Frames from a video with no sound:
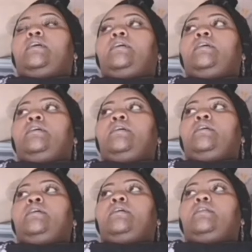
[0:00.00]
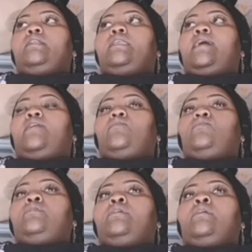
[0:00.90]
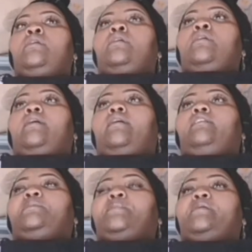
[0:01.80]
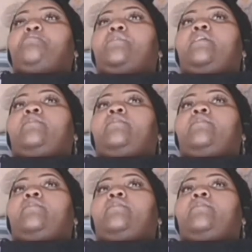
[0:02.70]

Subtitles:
lay down, held my